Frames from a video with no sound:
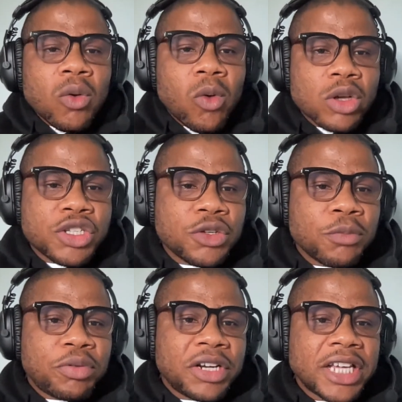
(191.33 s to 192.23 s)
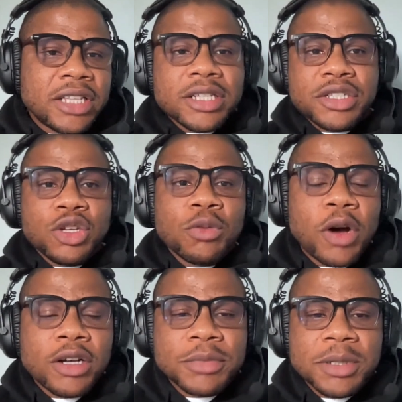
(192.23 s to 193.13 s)
Once you bring in these new
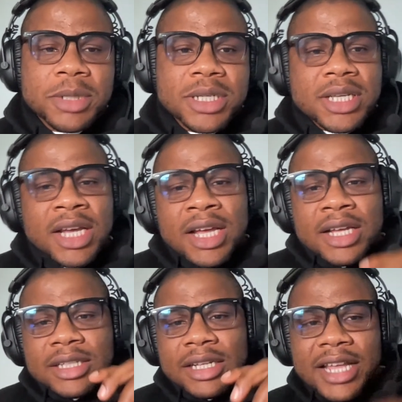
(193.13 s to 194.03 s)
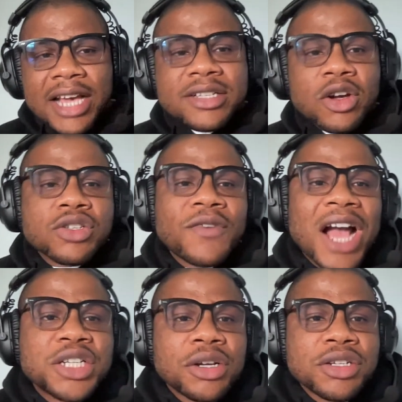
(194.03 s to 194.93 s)
board members, the next course of
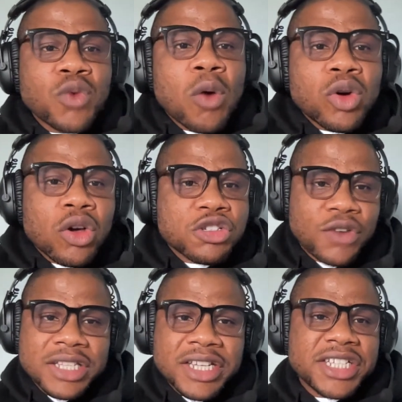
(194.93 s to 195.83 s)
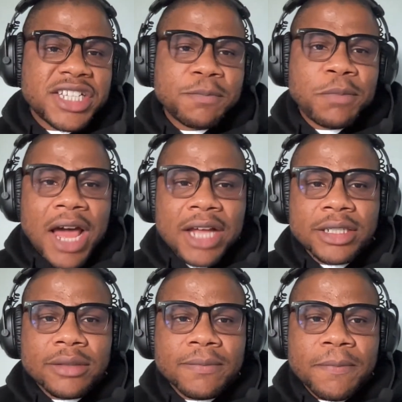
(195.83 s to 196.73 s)
action is what we call strategic
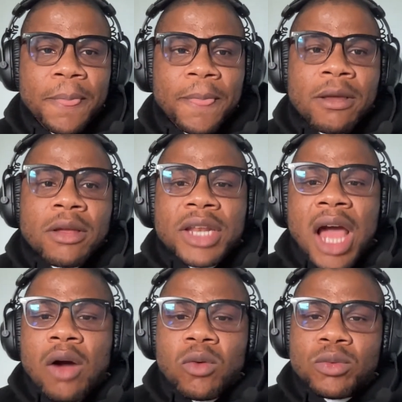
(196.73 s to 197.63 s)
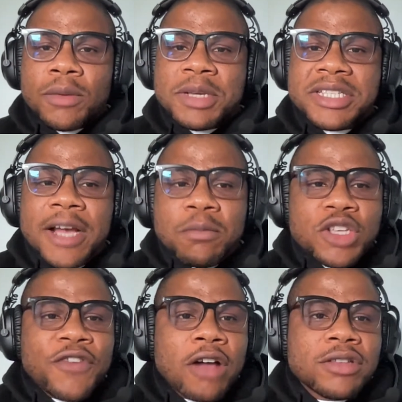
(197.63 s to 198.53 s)
planning. Now, the mistake
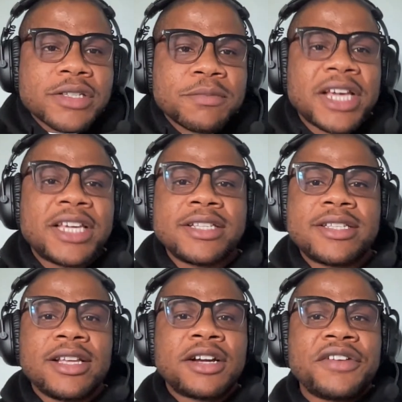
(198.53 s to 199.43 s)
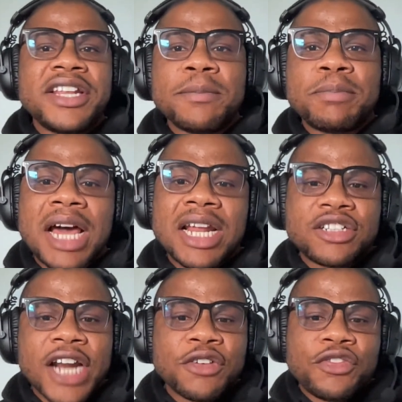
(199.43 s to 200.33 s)
most founders make is they create a plan and
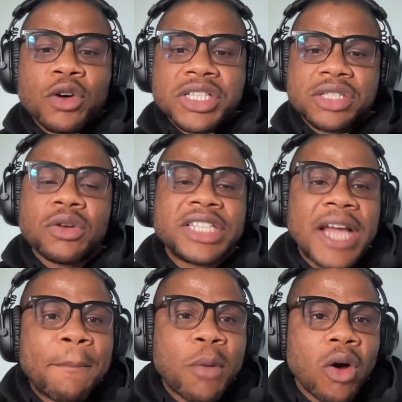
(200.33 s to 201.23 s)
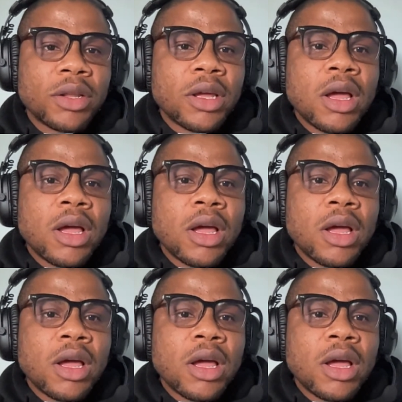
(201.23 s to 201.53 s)
try to force it on their board.